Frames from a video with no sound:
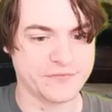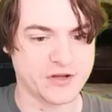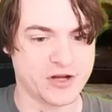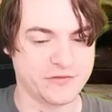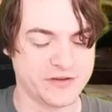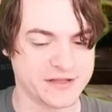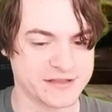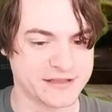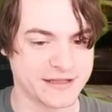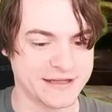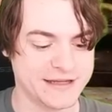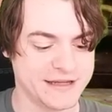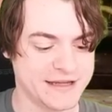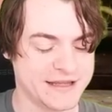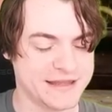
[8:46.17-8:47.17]

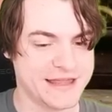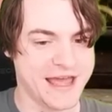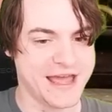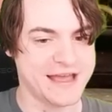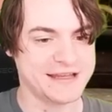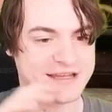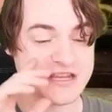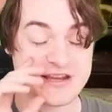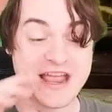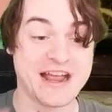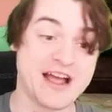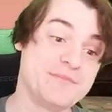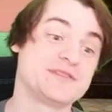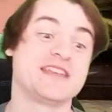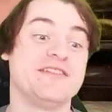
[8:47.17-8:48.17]
obviously.
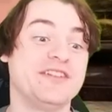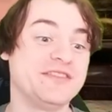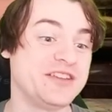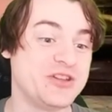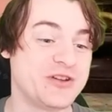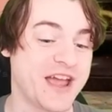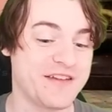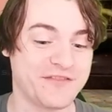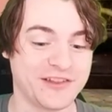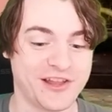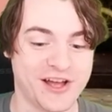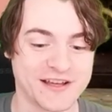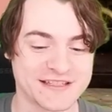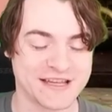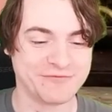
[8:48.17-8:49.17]
I'm saving the UK for
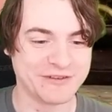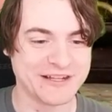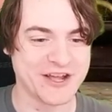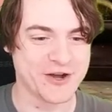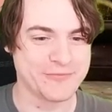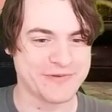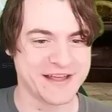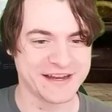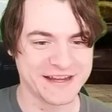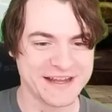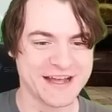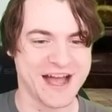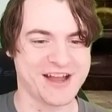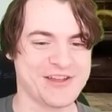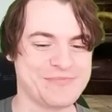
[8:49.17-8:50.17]
last. I'm really hoping
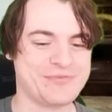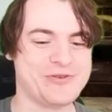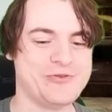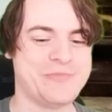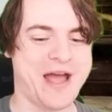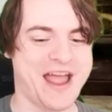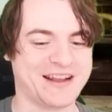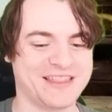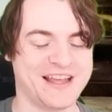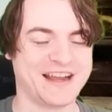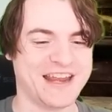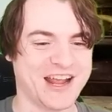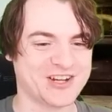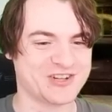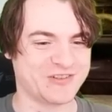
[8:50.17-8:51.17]
I can pull back like
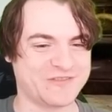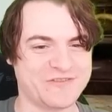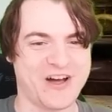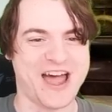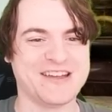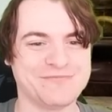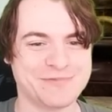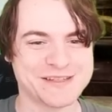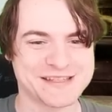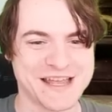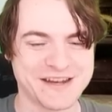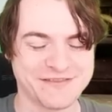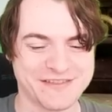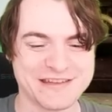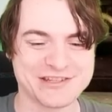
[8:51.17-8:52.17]
an extra
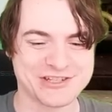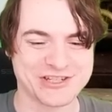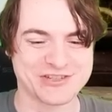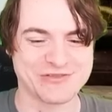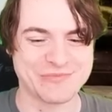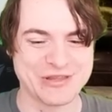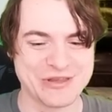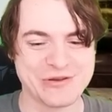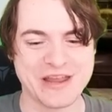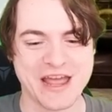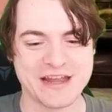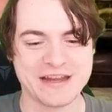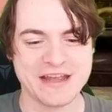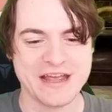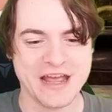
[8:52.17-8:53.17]
5% of this just from the
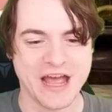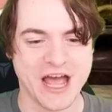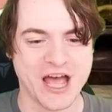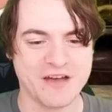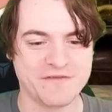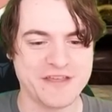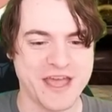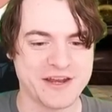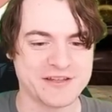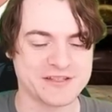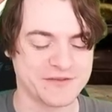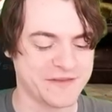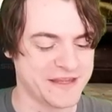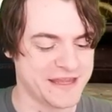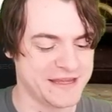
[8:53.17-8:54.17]
UK. Vienna's
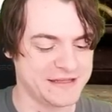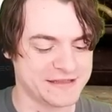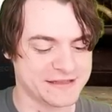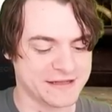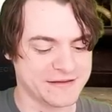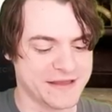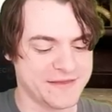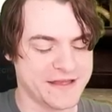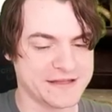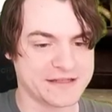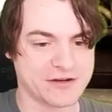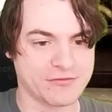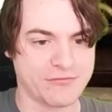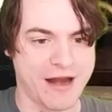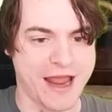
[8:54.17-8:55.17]
on the east. Then there's
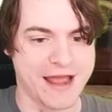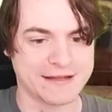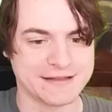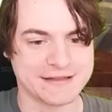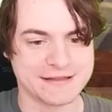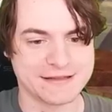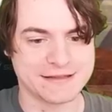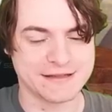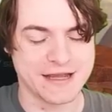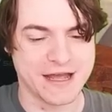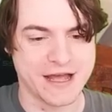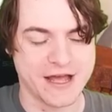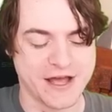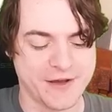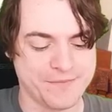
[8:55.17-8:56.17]
Graz,
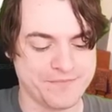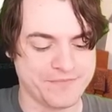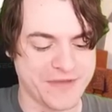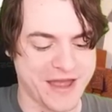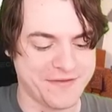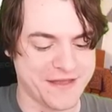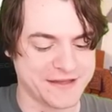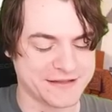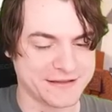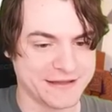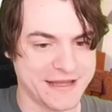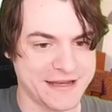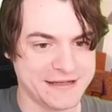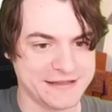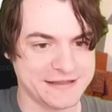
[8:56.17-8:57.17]
and there's
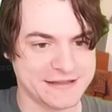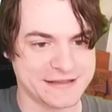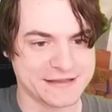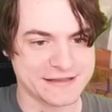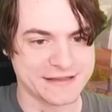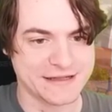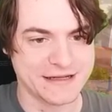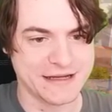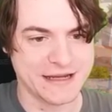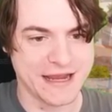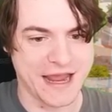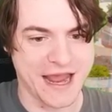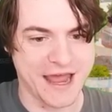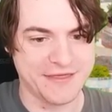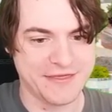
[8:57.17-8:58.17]
Linz,
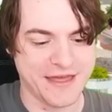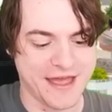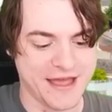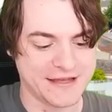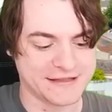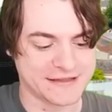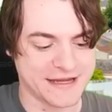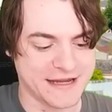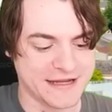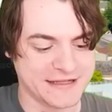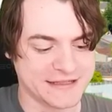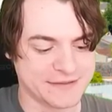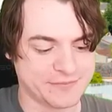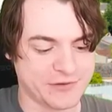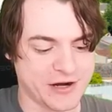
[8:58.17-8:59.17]
and there's
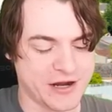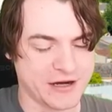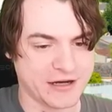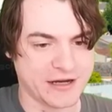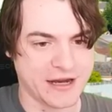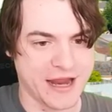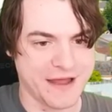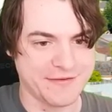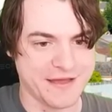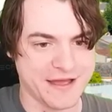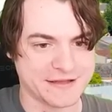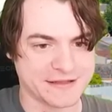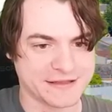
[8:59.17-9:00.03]
Innsbruck, and there's